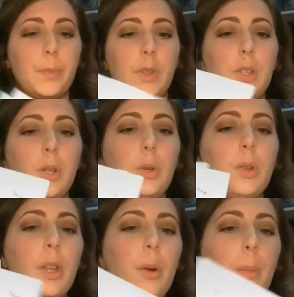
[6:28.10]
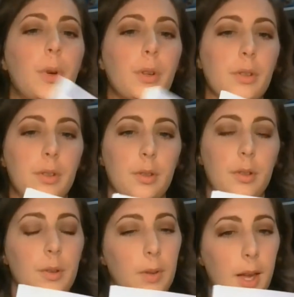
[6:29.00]
2 little books,
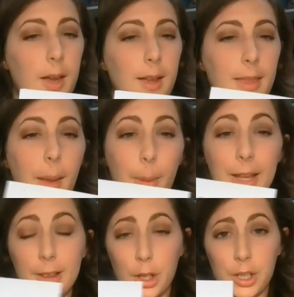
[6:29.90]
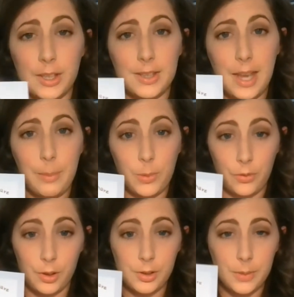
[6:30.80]
okay? They might look the same at
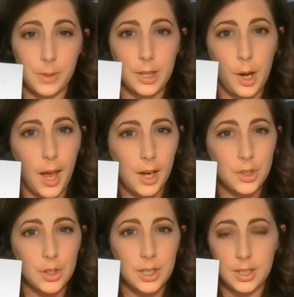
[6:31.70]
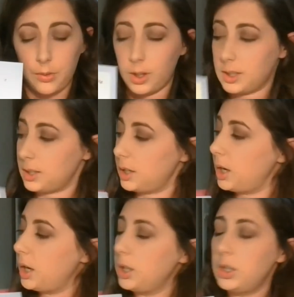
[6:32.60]
first, but they're actually different.
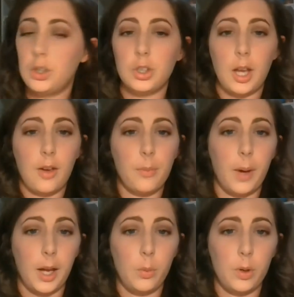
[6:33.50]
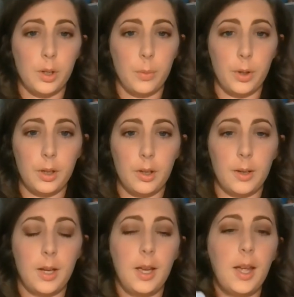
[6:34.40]
You should have my word book
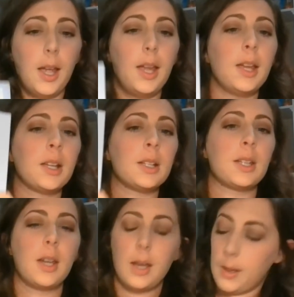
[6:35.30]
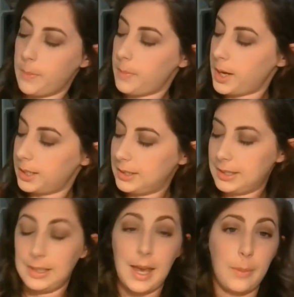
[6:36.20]
and my
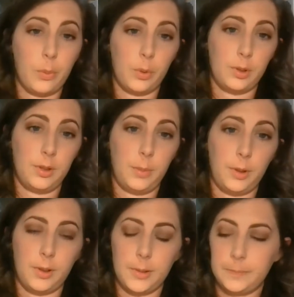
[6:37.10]
Snap Words book.